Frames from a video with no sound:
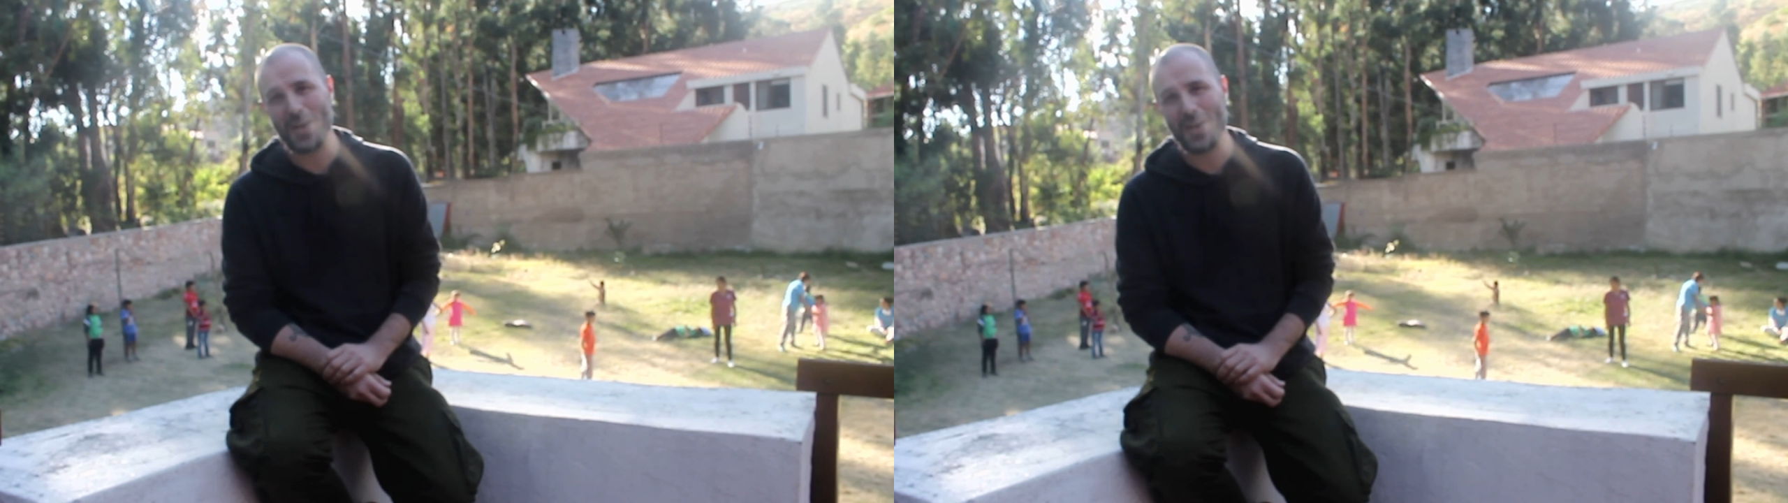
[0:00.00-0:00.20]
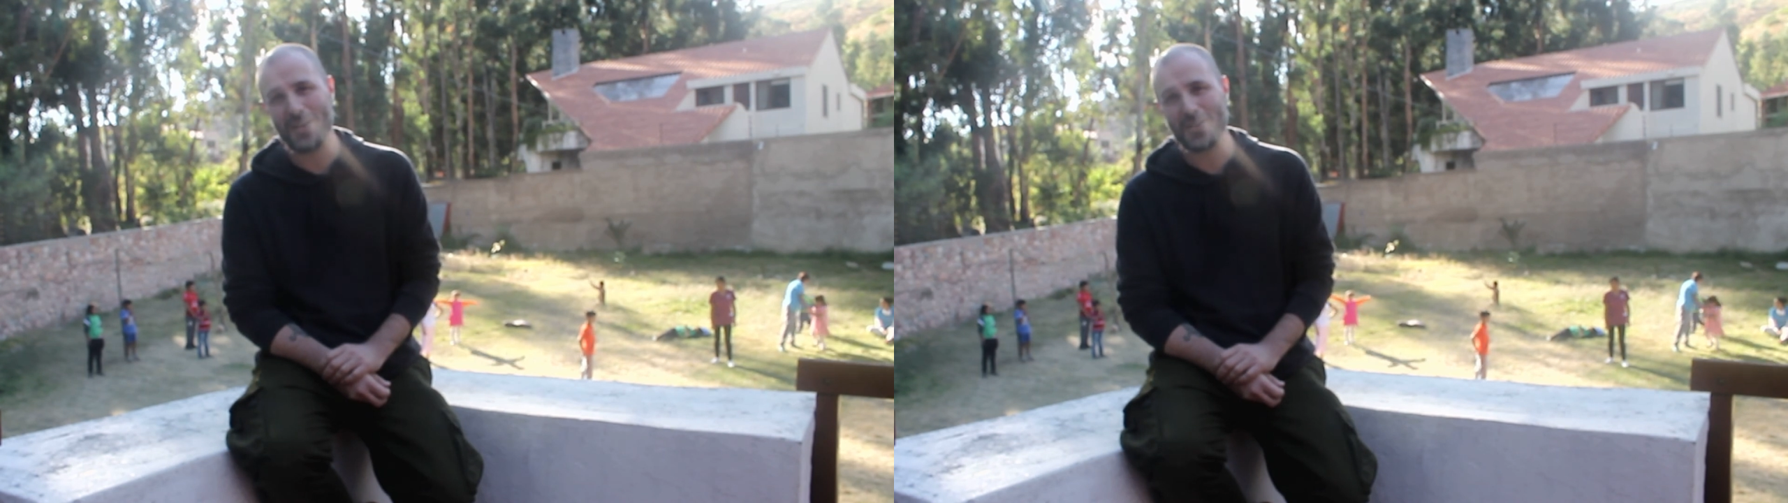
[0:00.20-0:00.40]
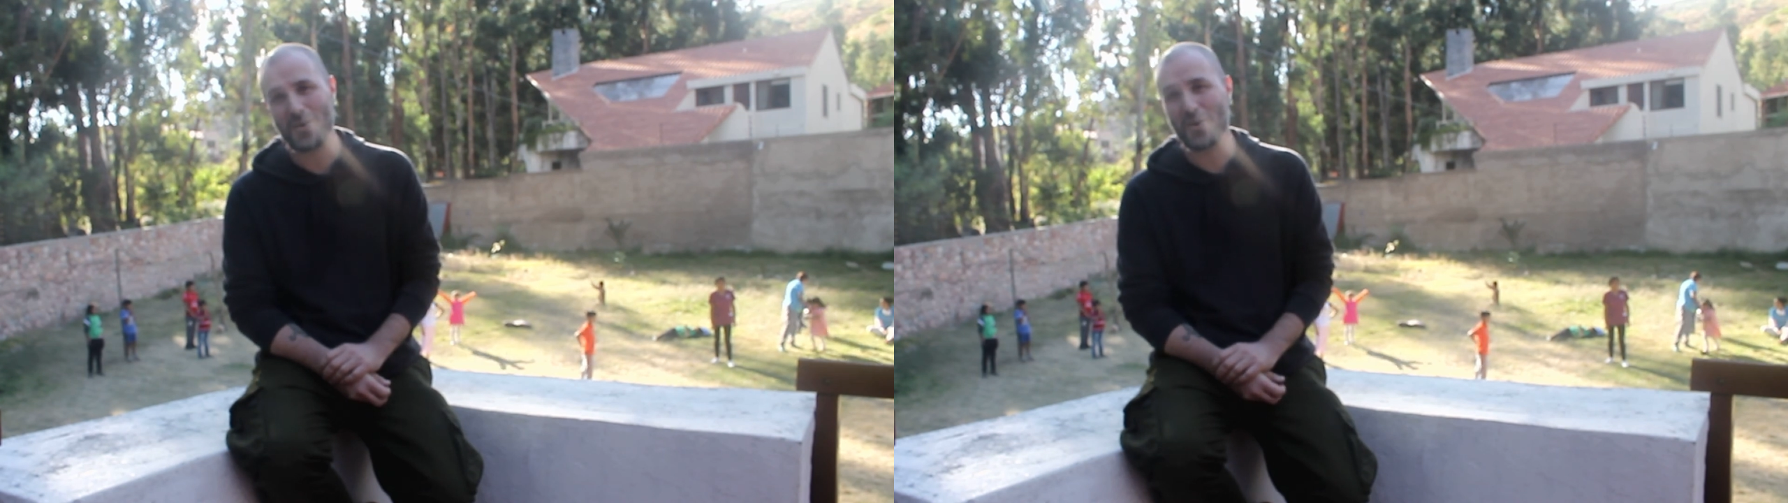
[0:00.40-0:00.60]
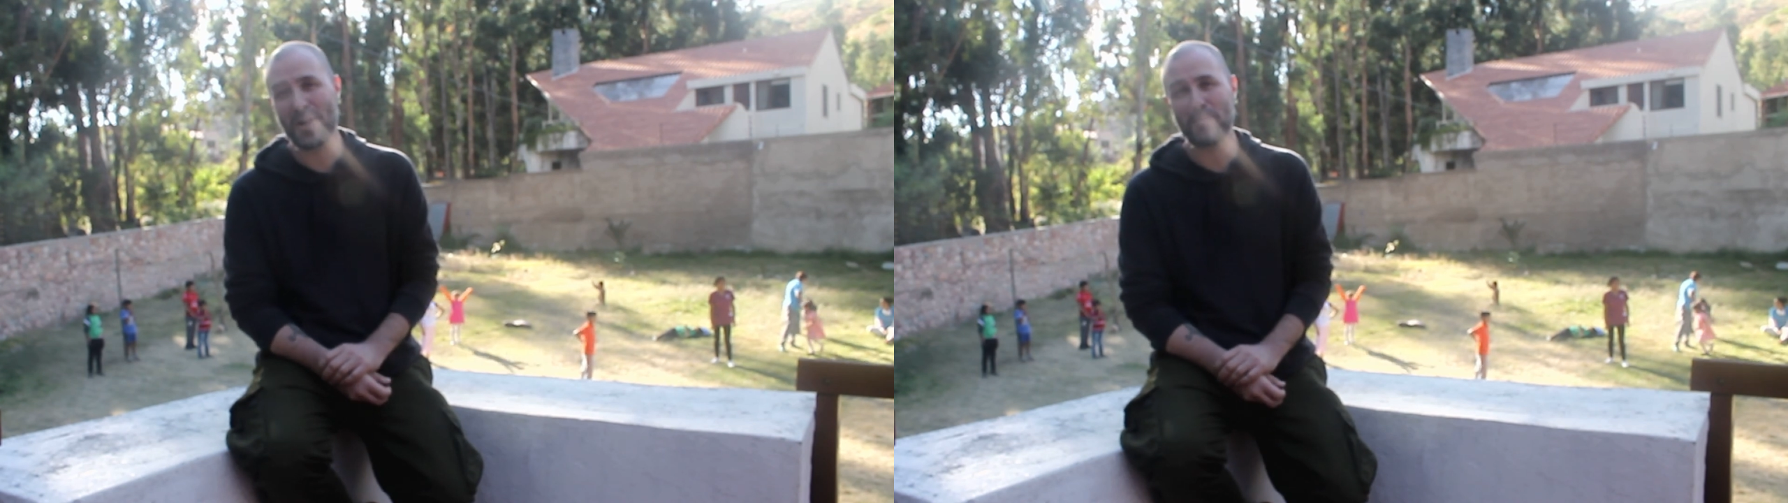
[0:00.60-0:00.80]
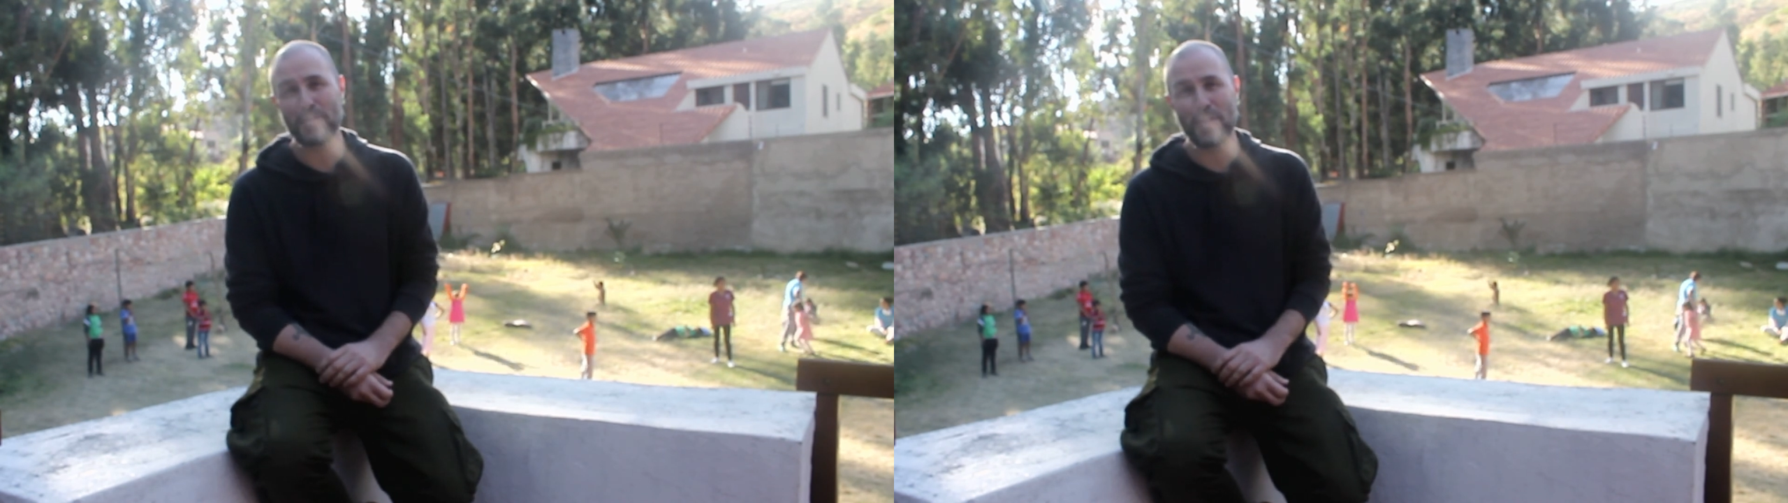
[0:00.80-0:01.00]
and soaking
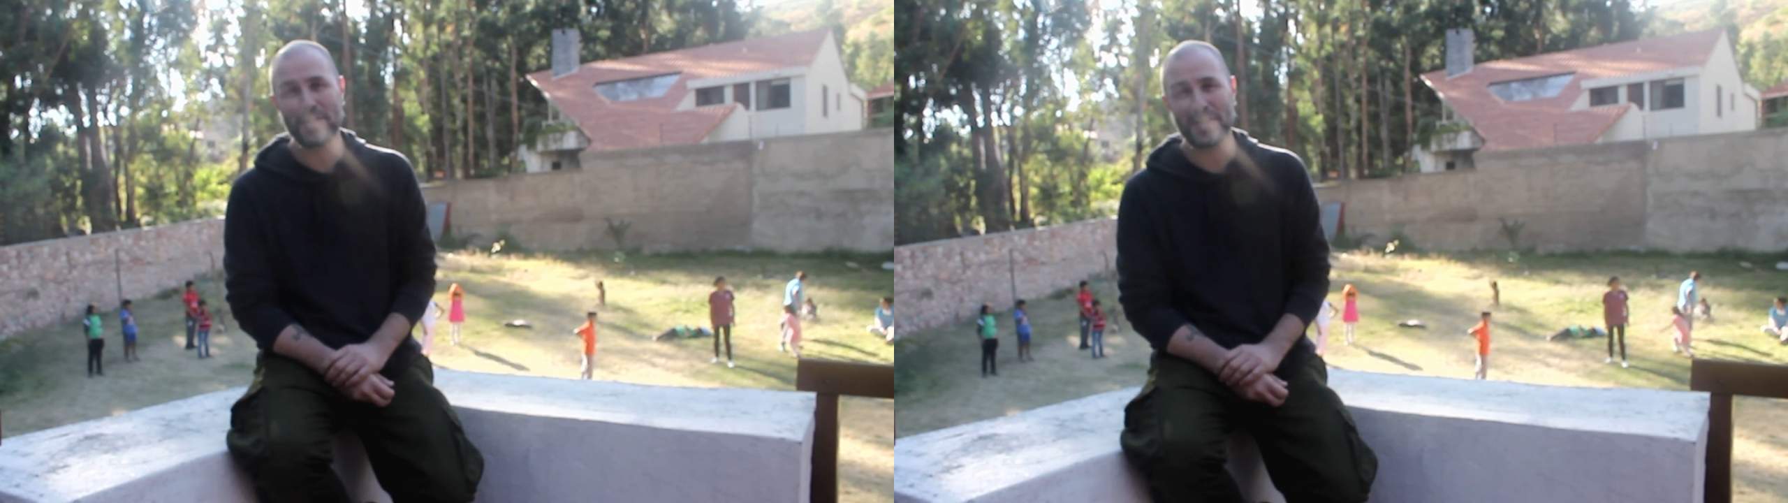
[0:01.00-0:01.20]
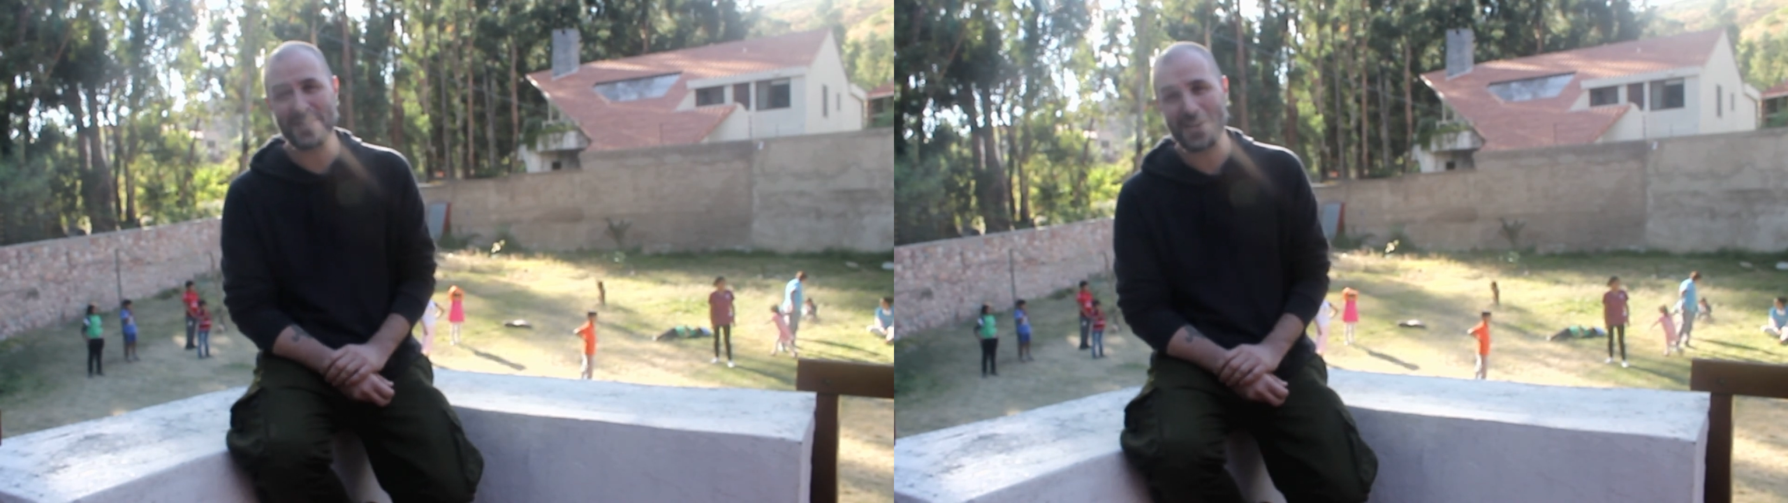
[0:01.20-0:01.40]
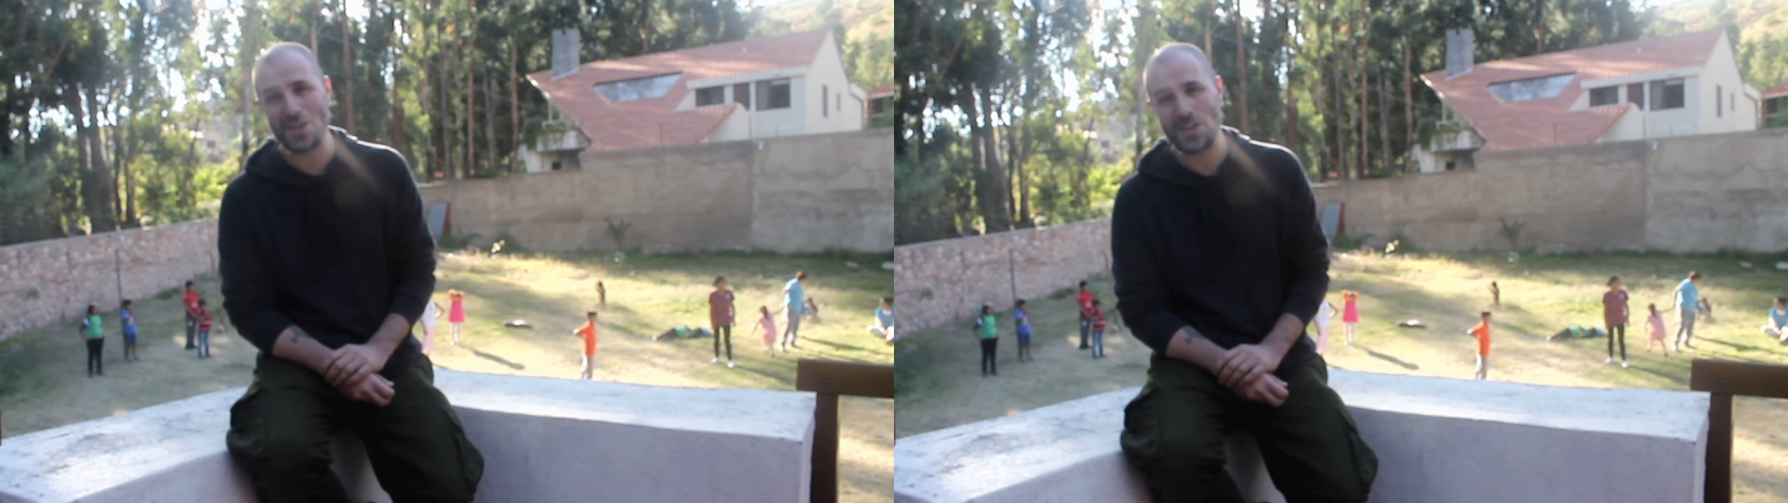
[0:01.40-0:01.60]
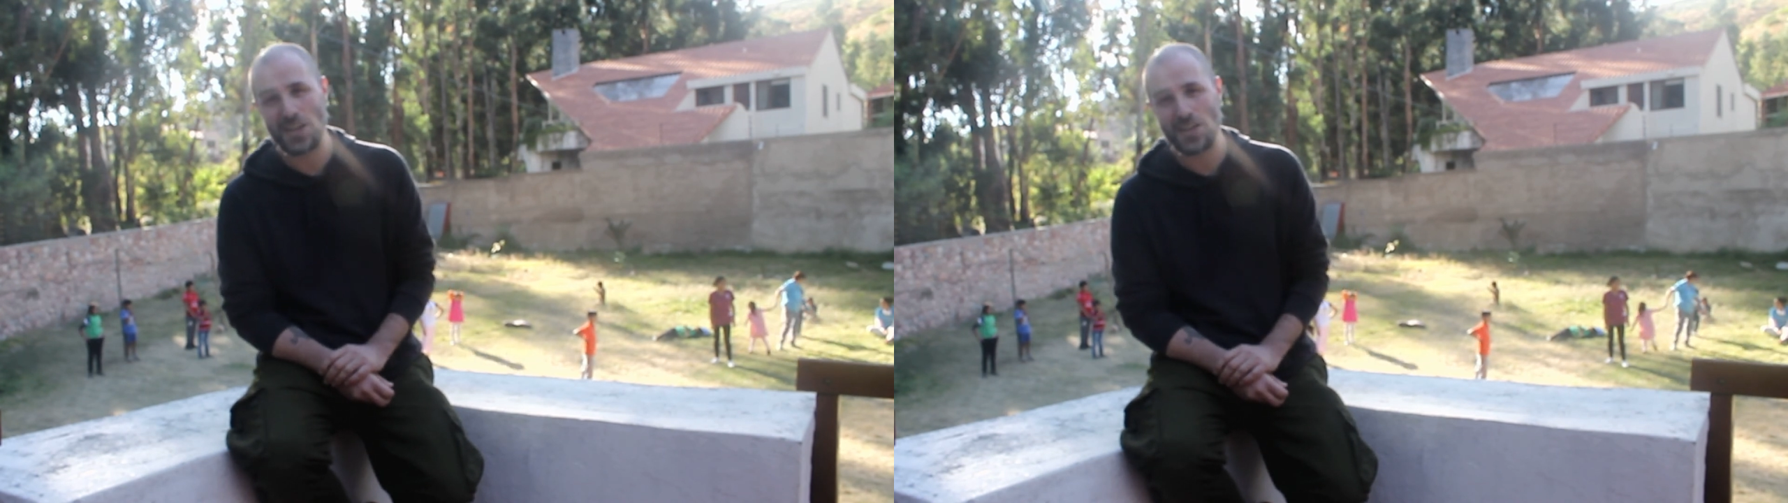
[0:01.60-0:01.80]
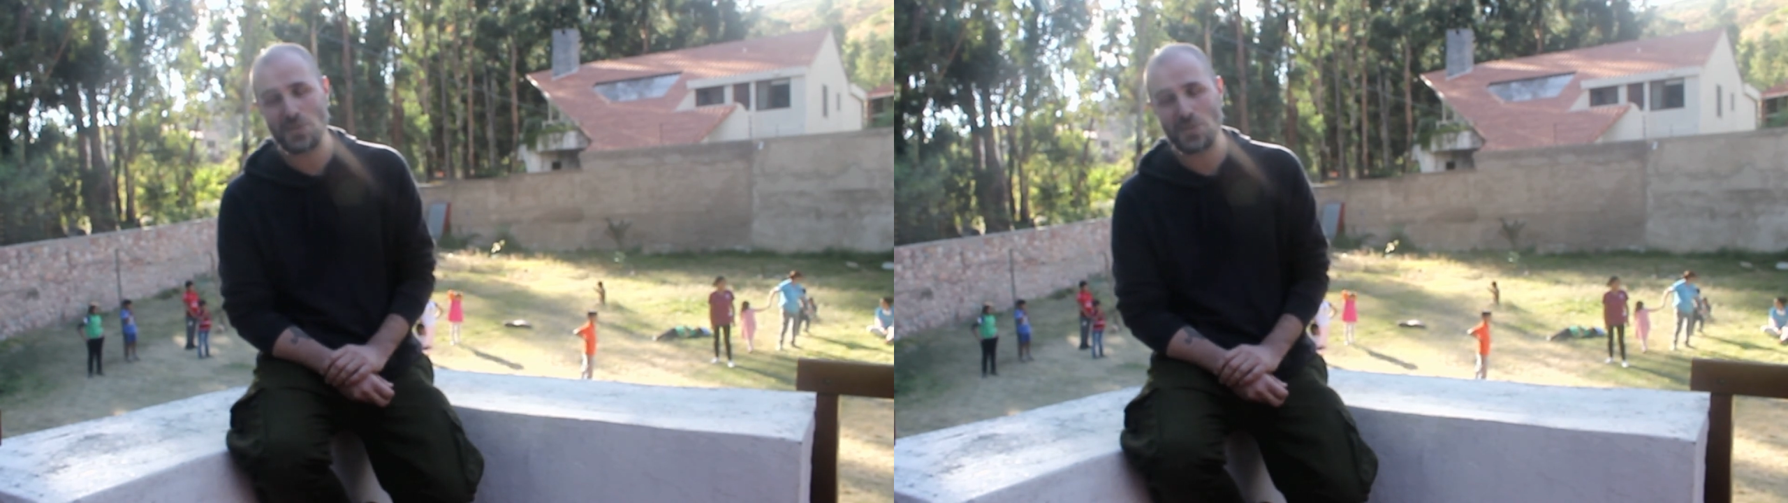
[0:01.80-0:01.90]
up as much of the sun and heat